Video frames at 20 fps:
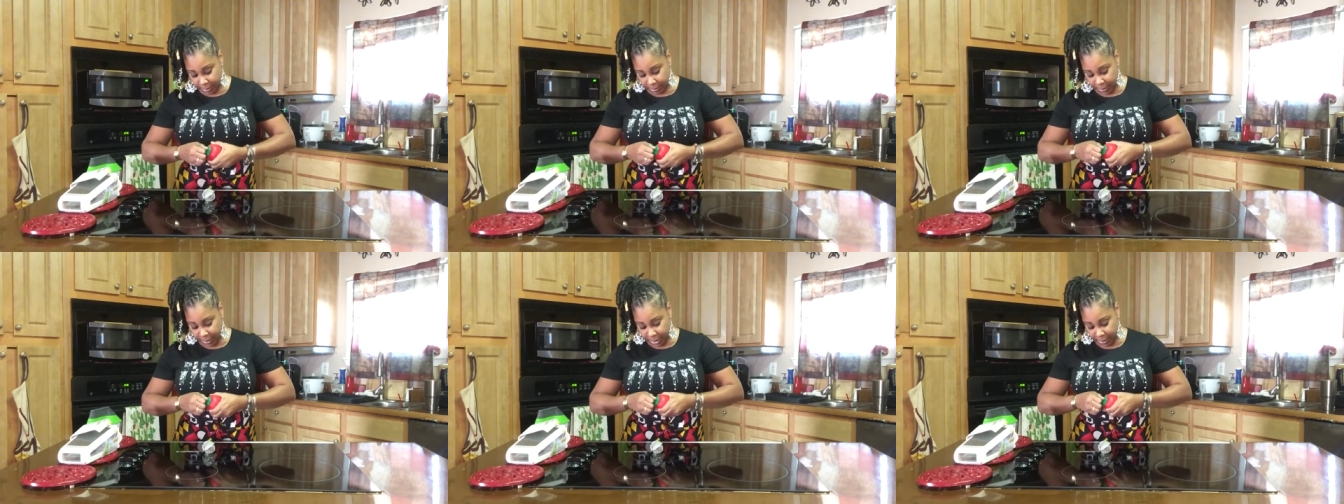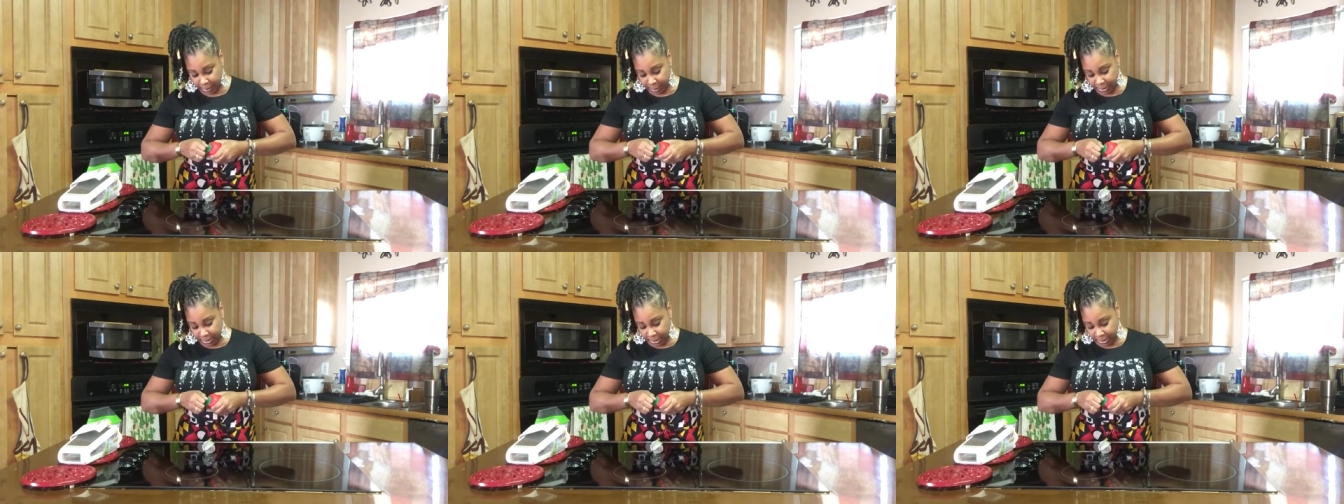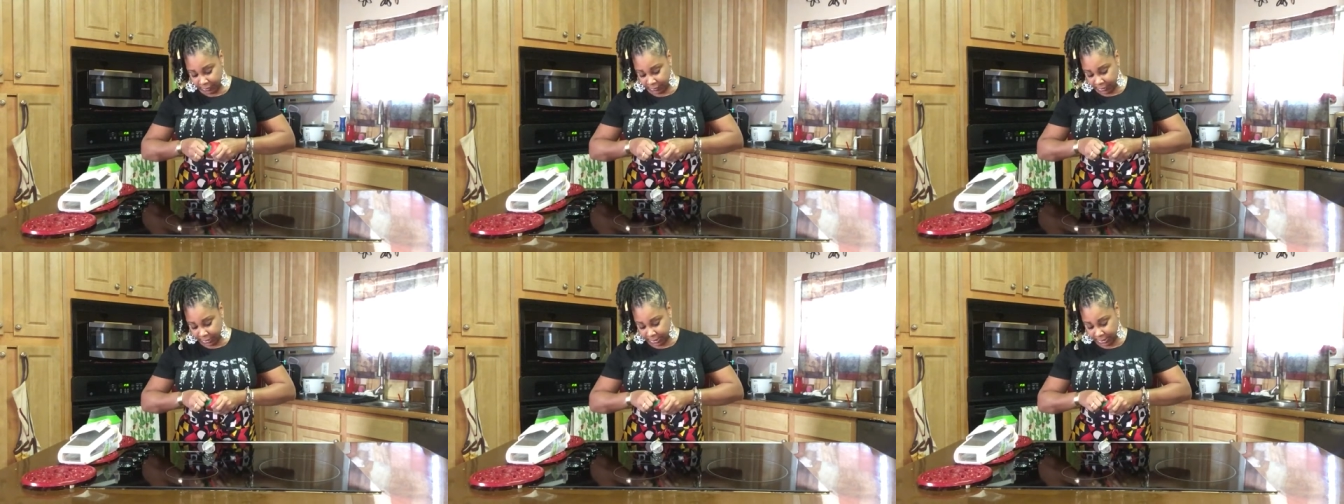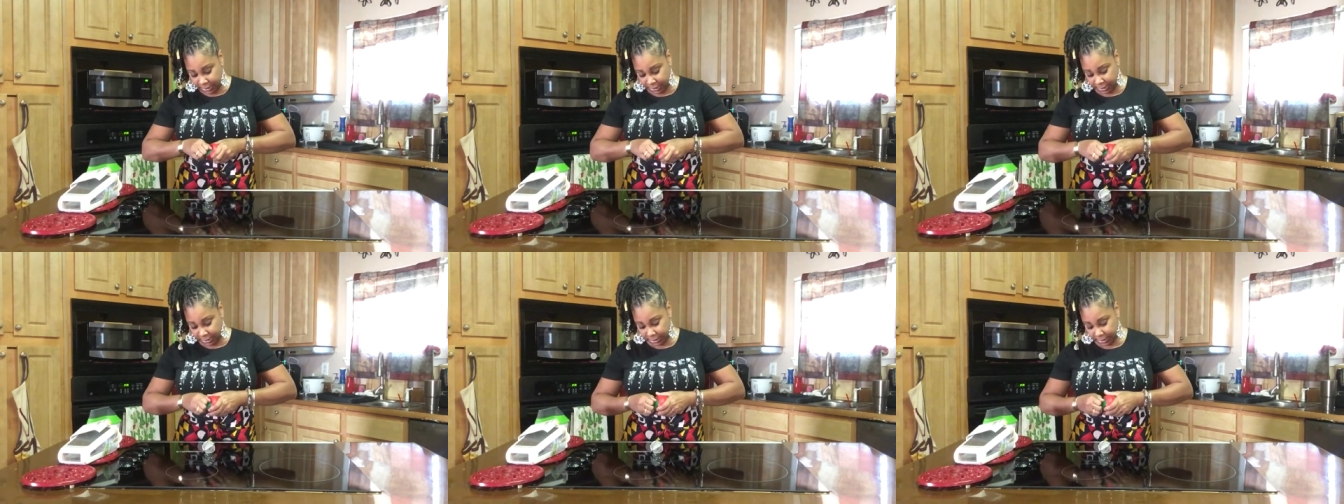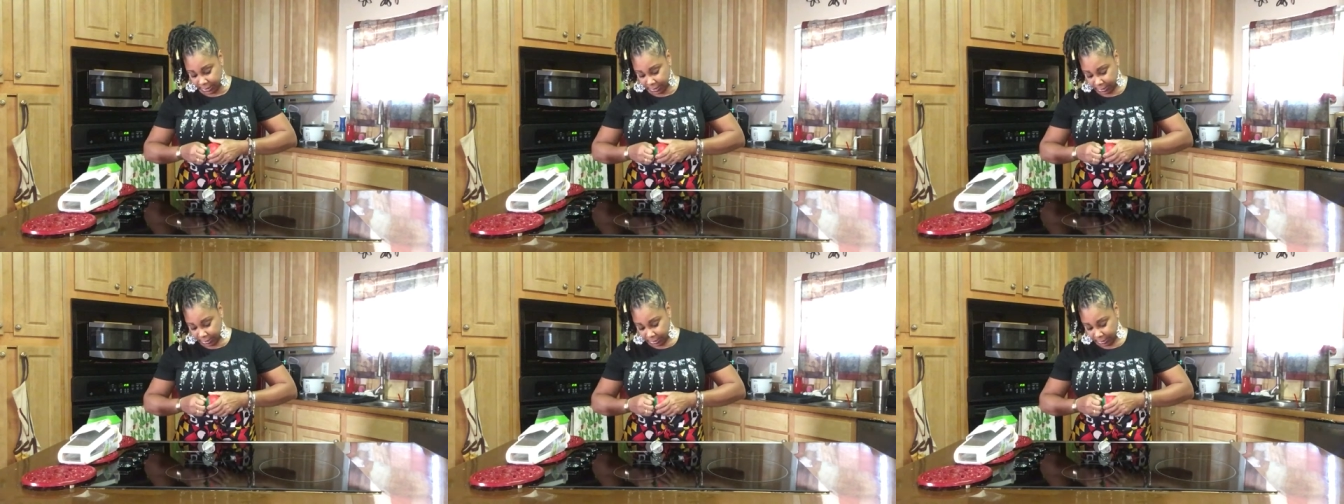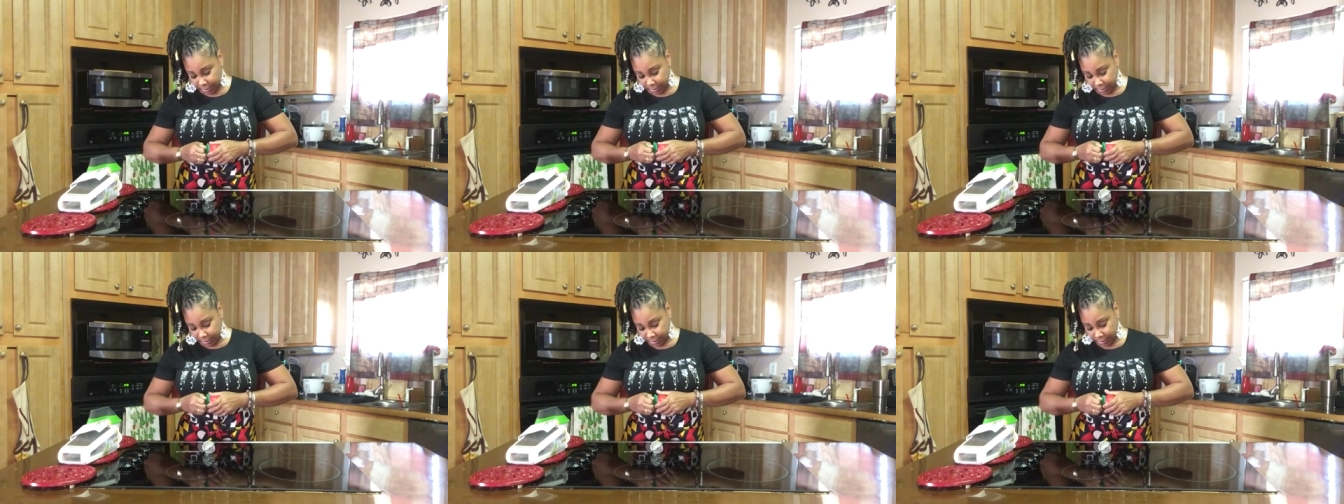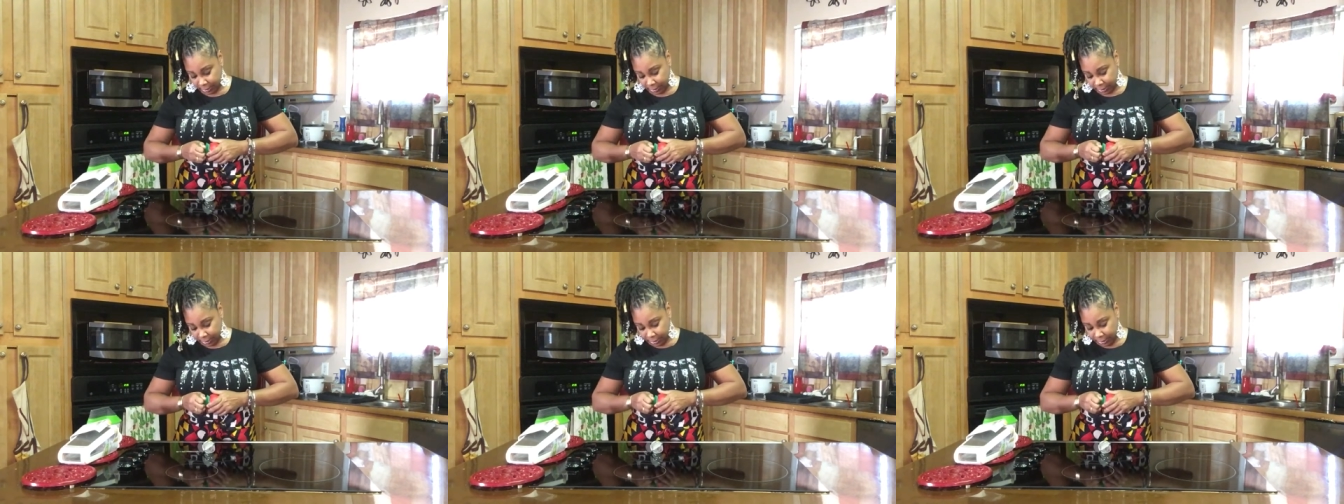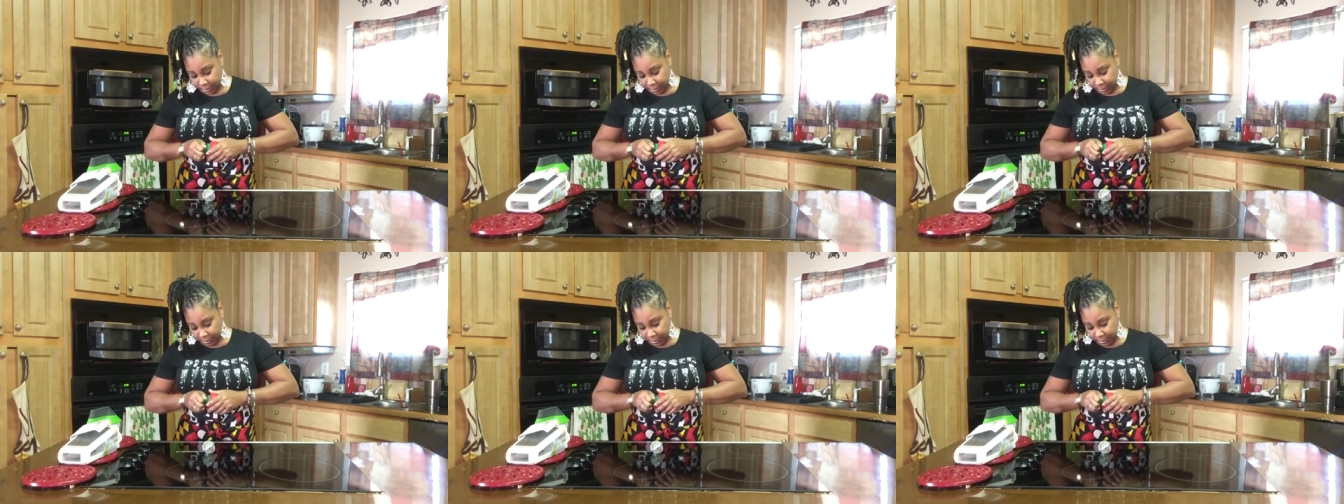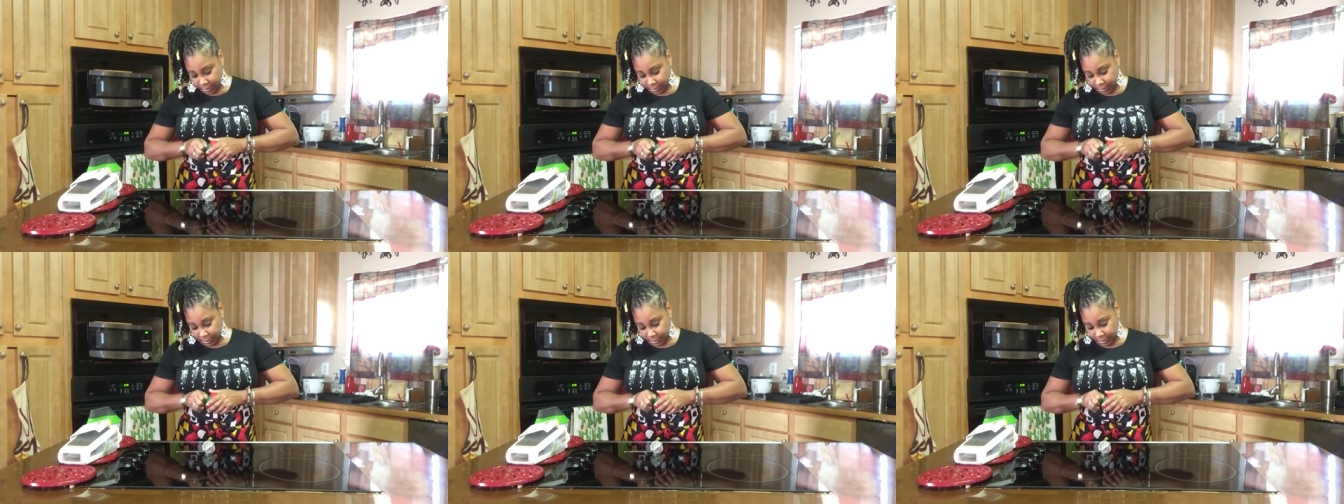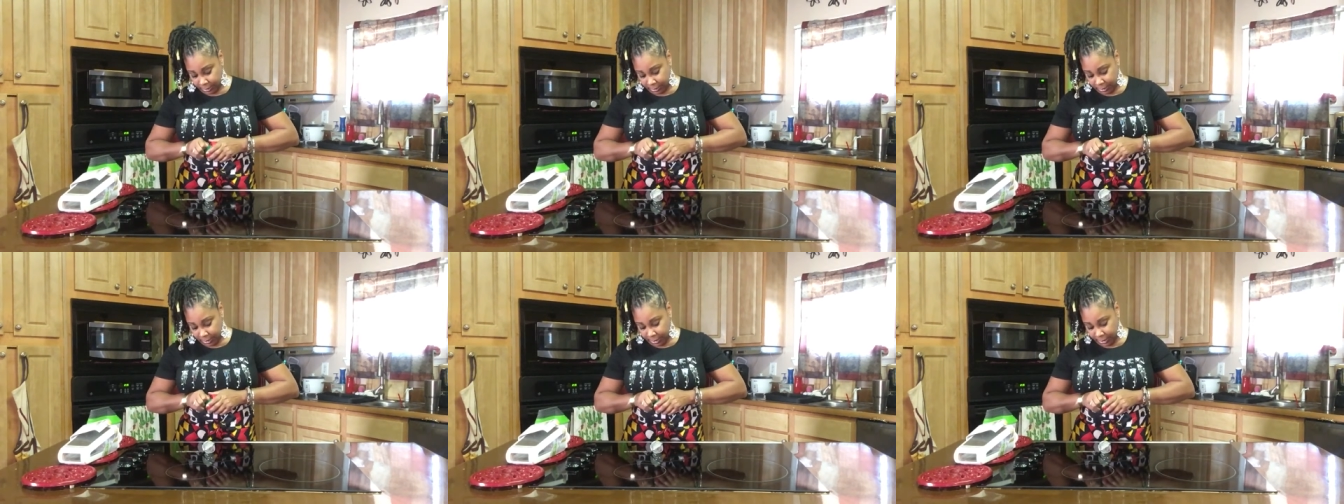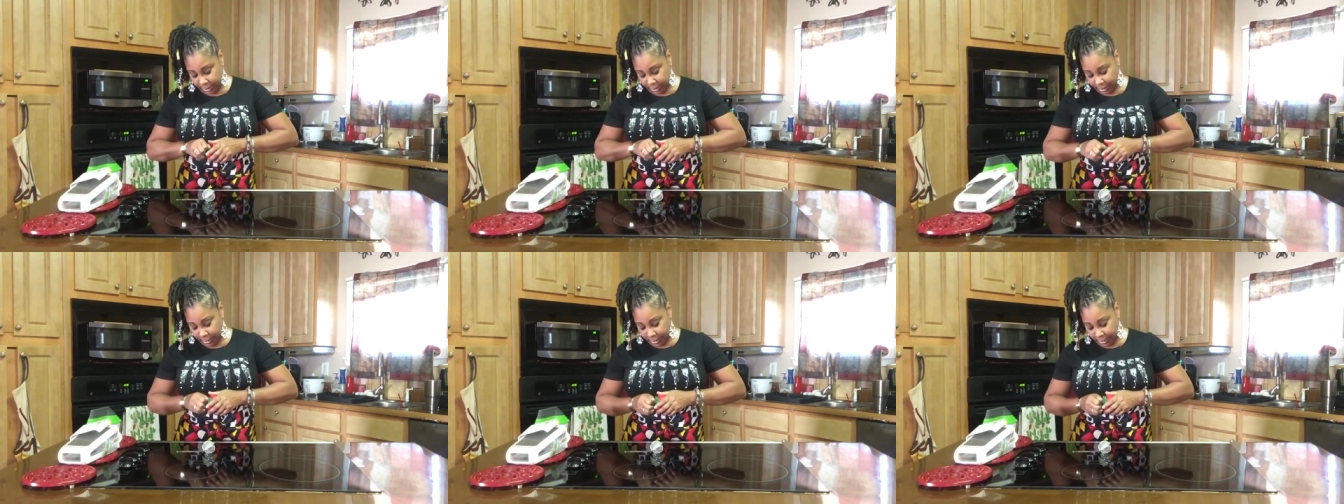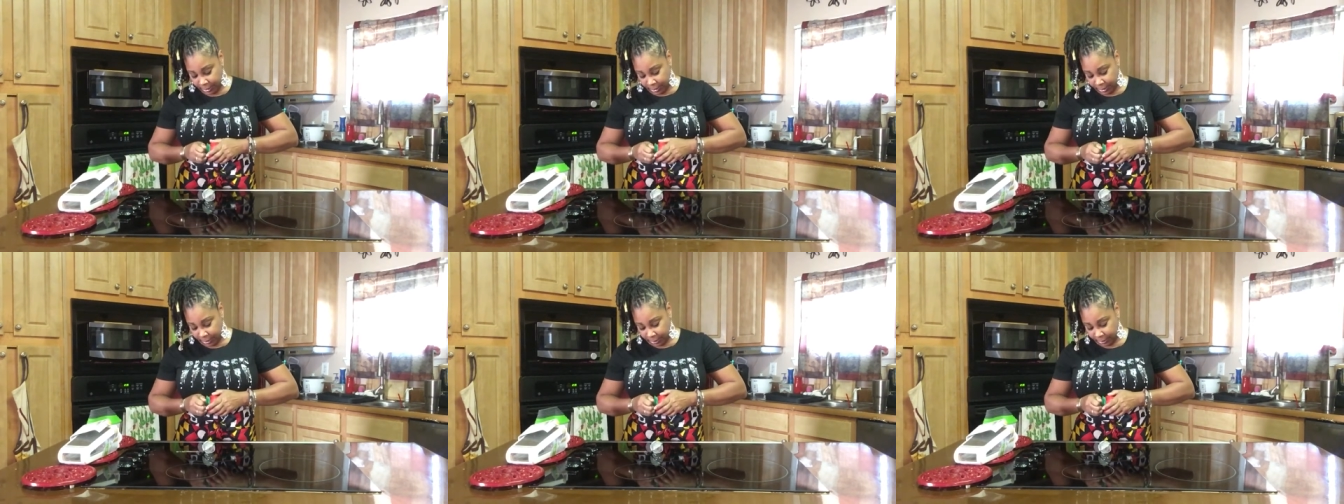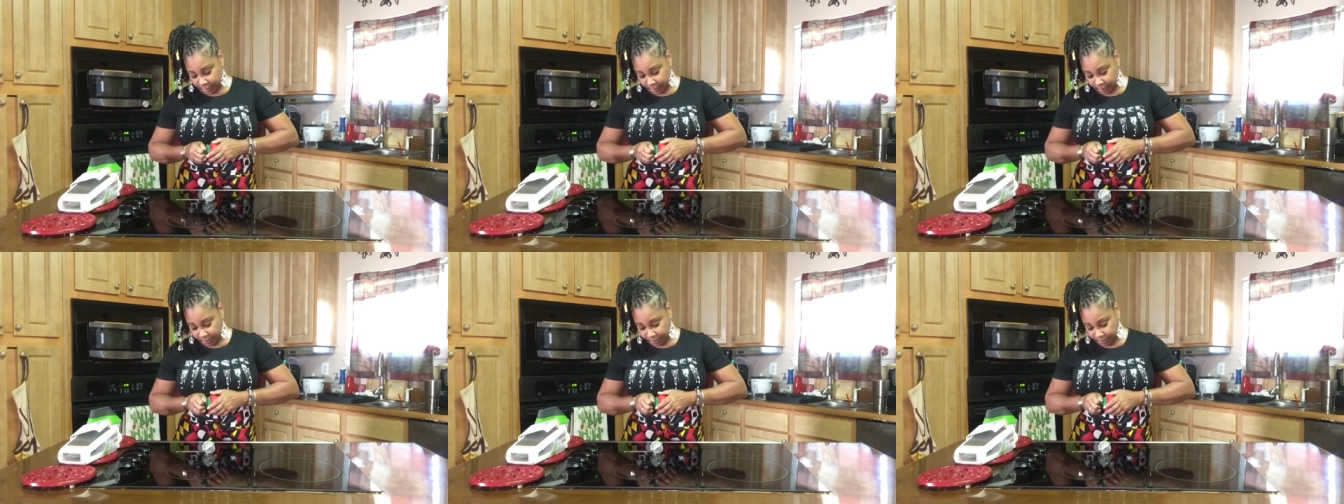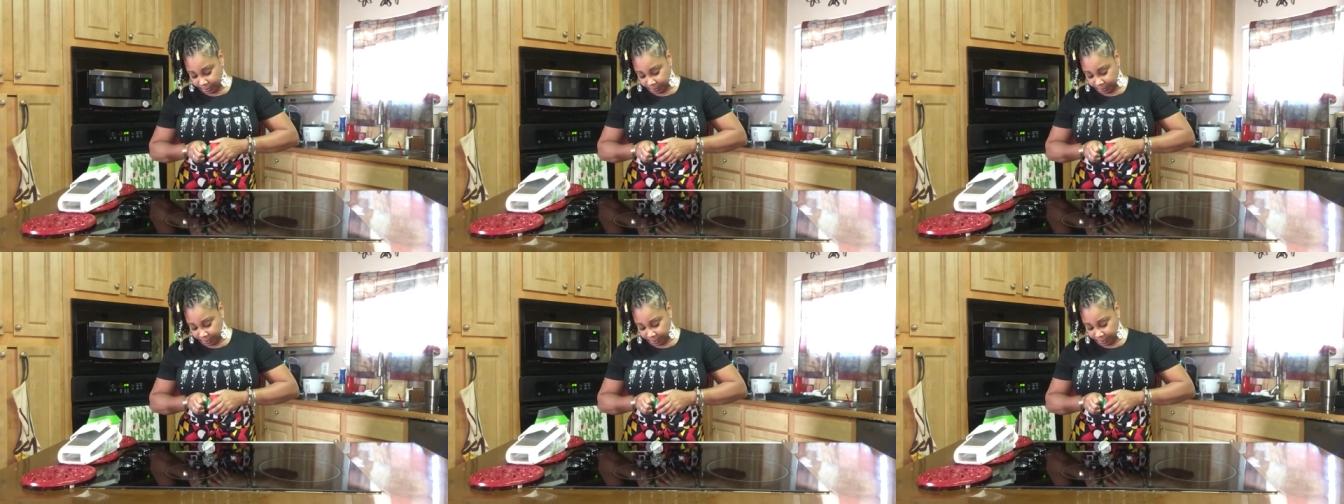my beloved sister. And um